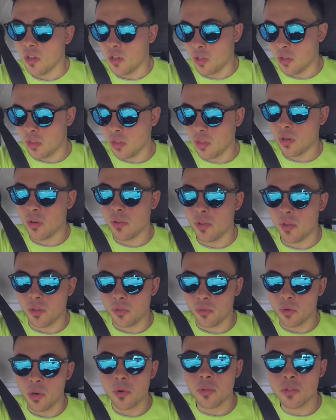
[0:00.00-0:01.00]
although
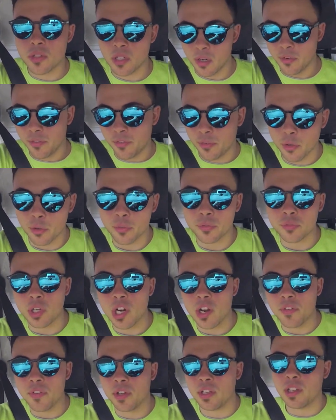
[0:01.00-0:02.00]
the roads are full of
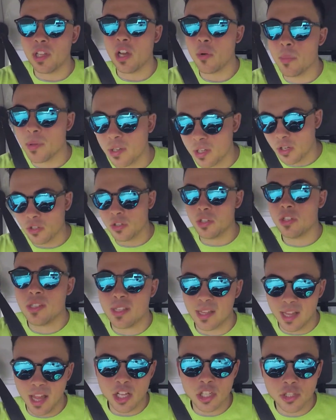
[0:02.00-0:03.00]
traffic now because
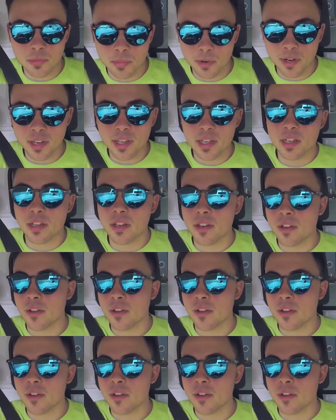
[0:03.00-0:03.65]
of lunch break.